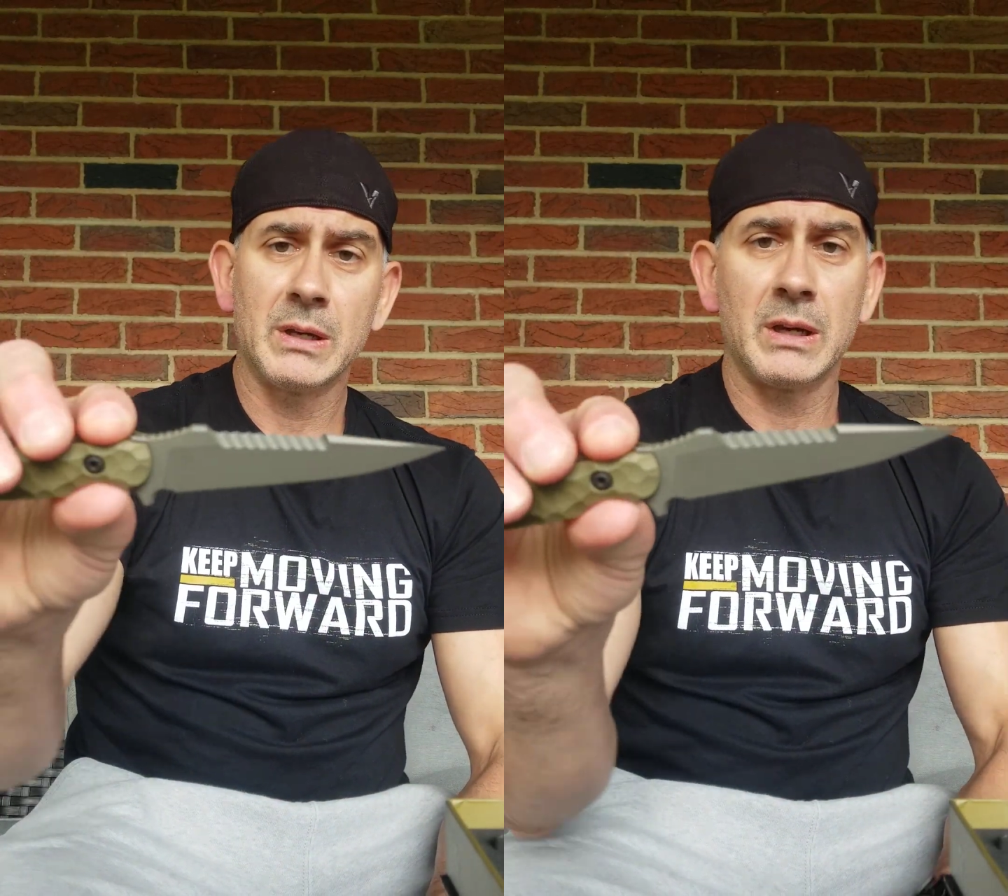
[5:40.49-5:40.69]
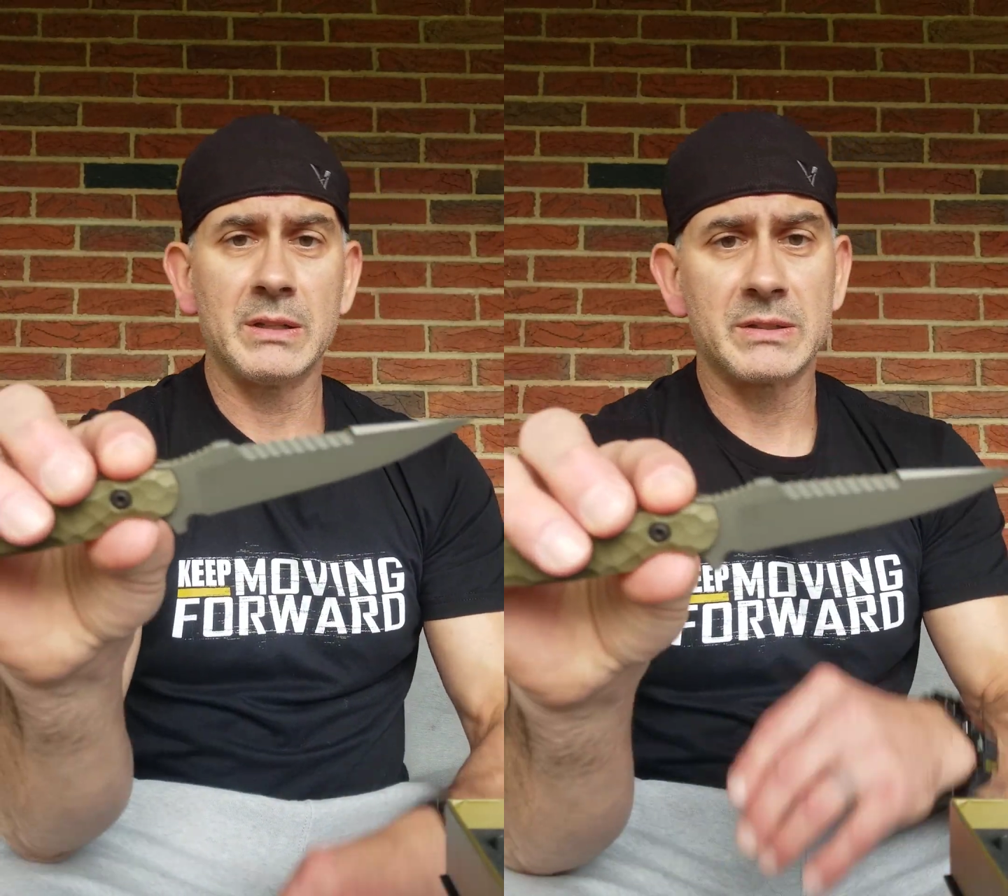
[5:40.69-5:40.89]

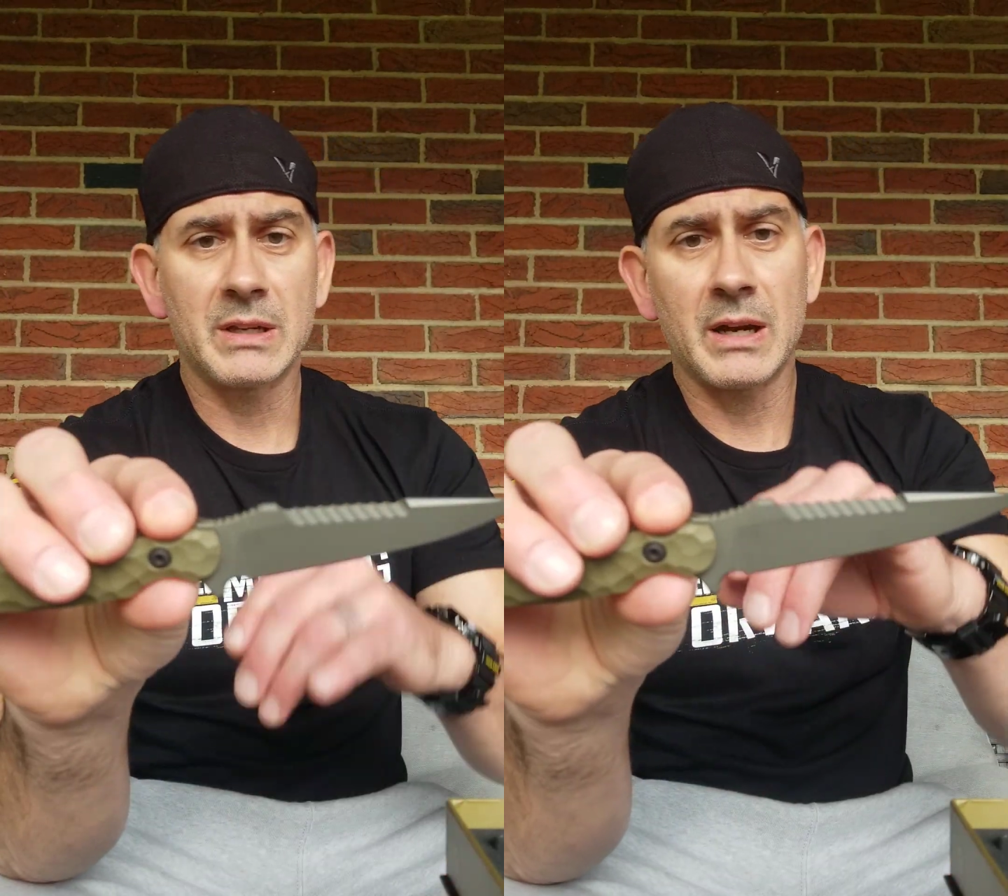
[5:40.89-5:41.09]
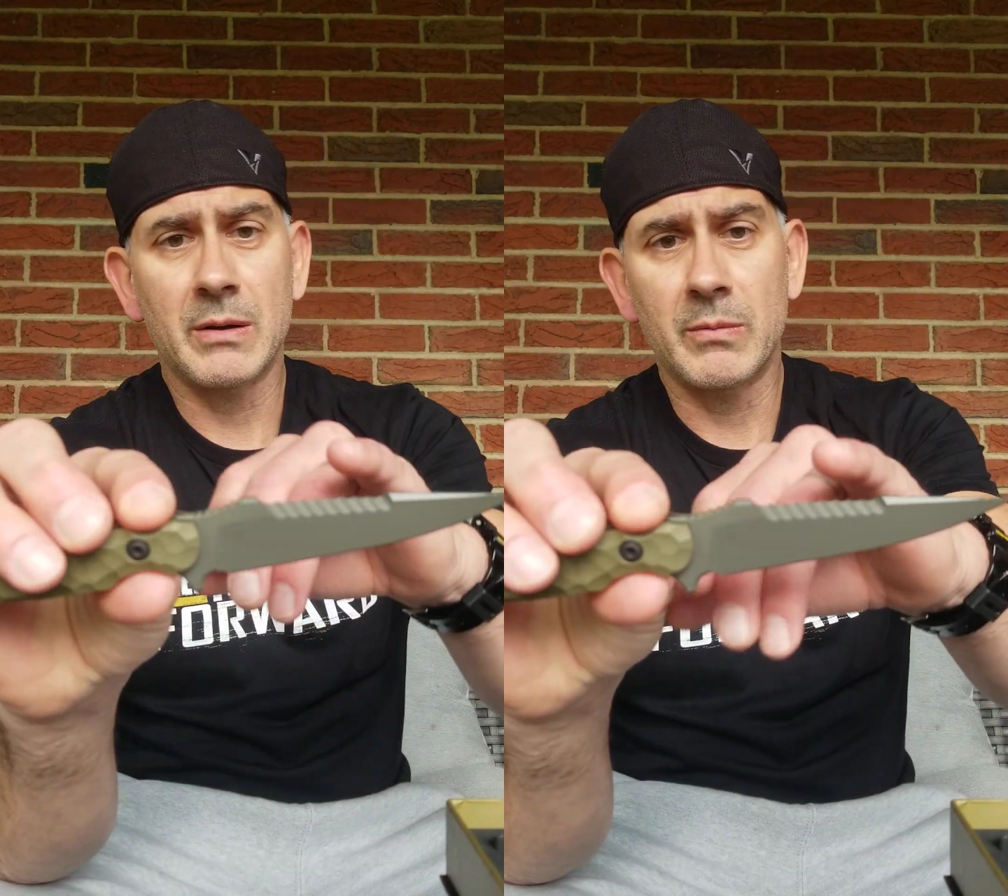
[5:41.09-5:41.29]
It's
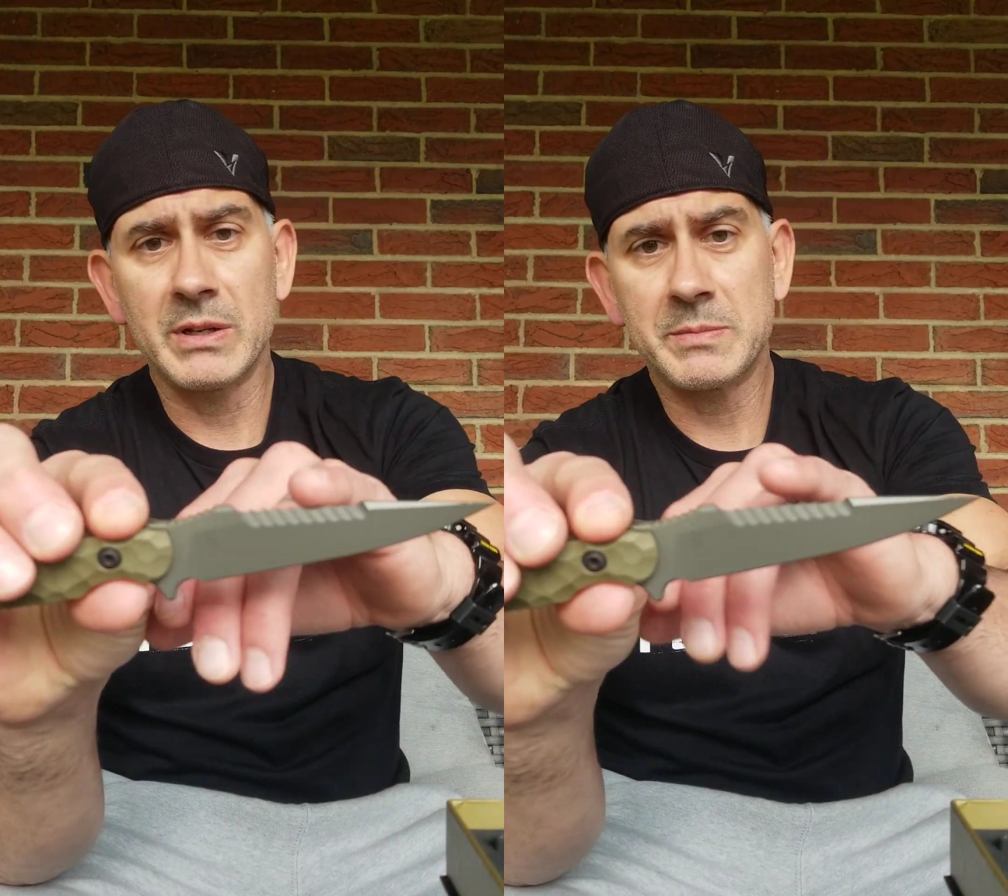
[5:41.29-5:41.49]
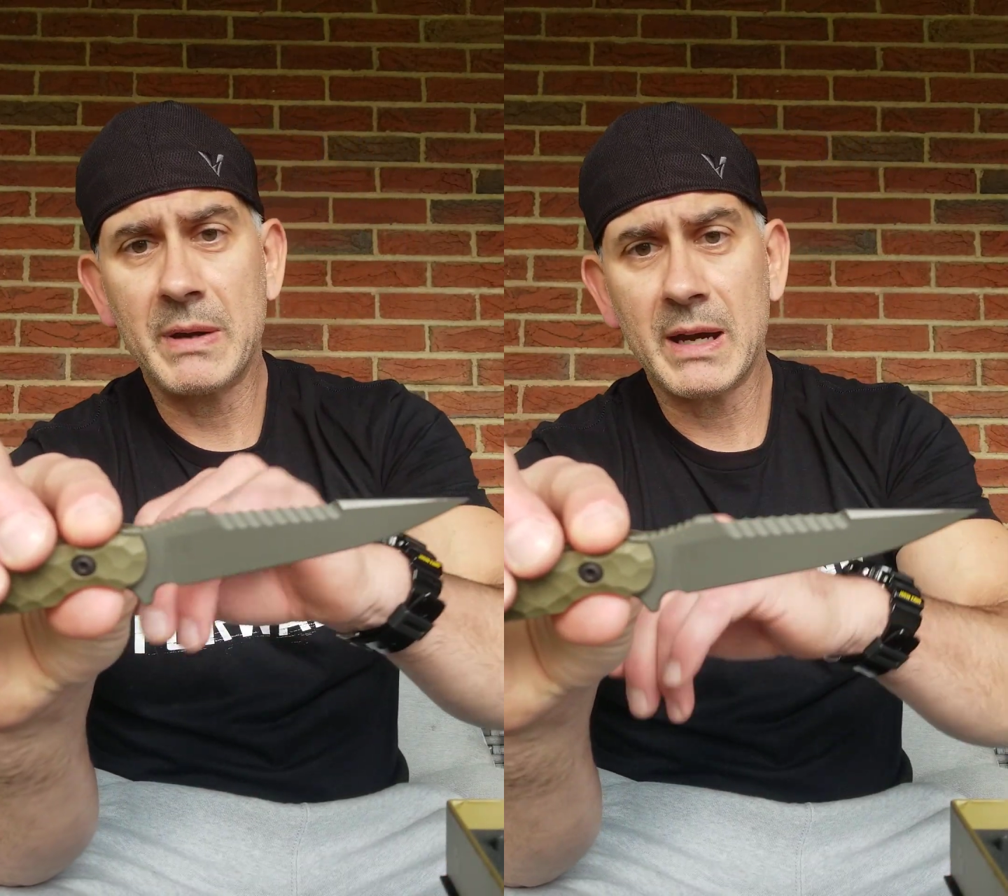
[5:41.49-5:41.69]
got a
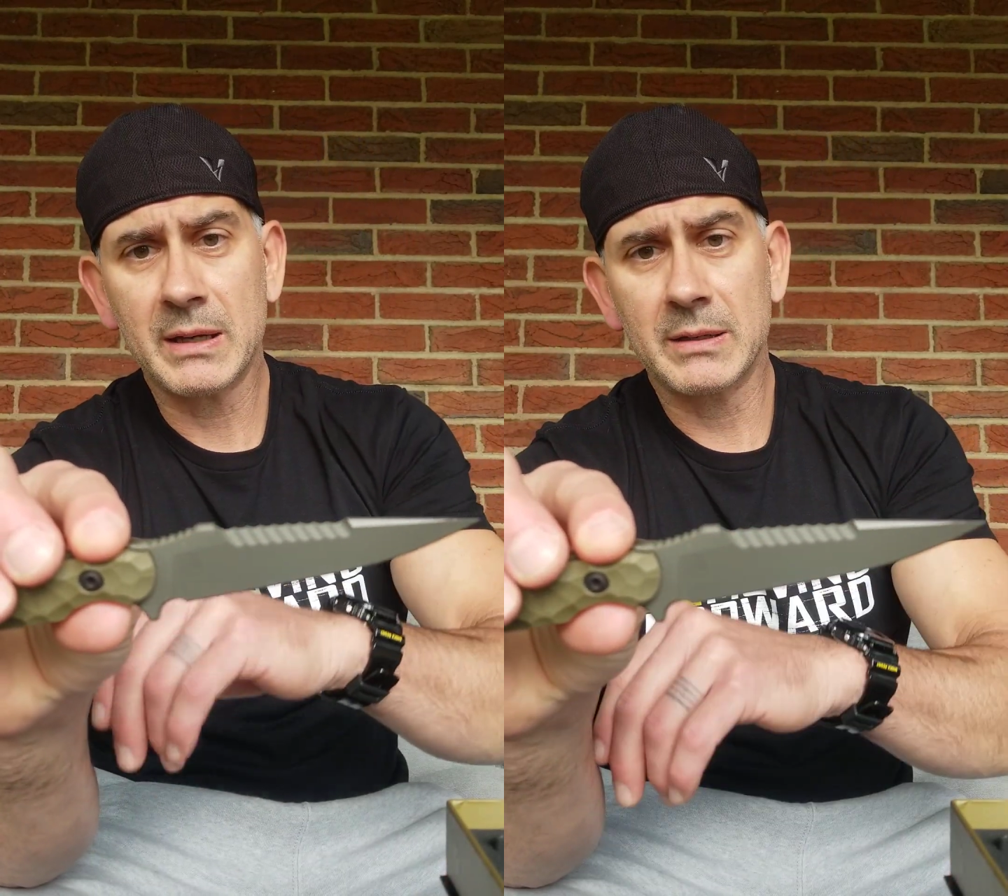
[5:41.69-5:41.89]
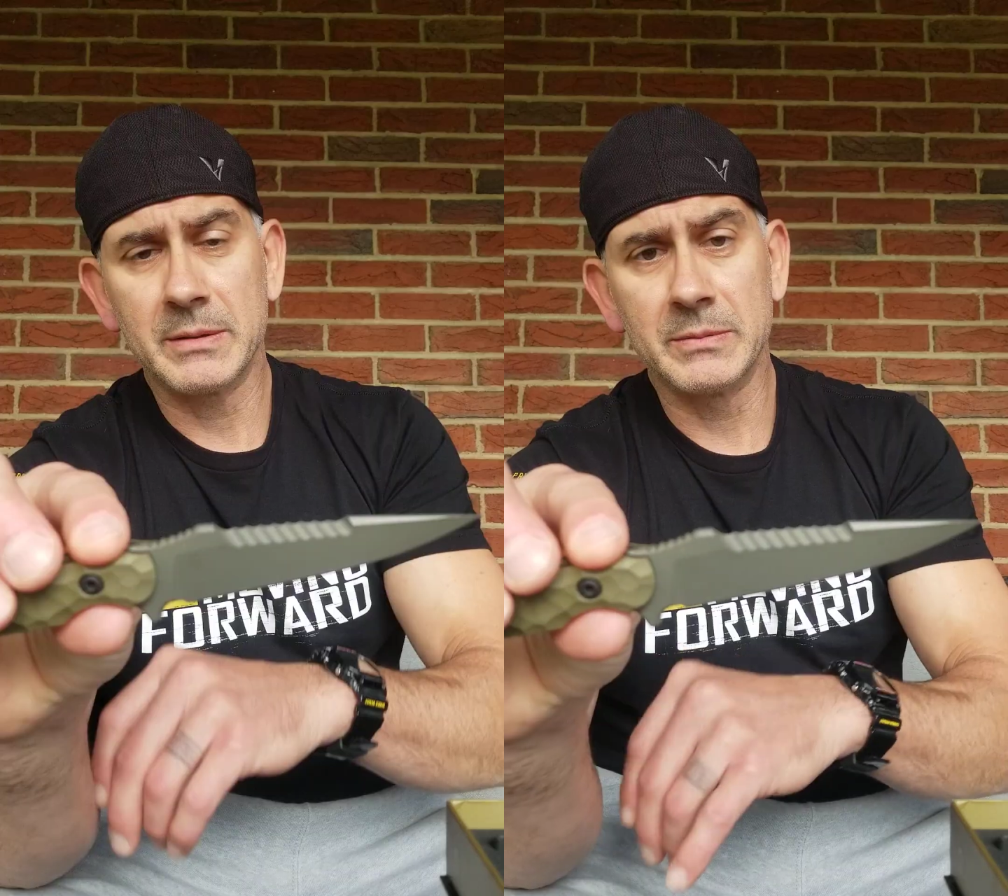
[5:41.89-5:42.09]
ridge back,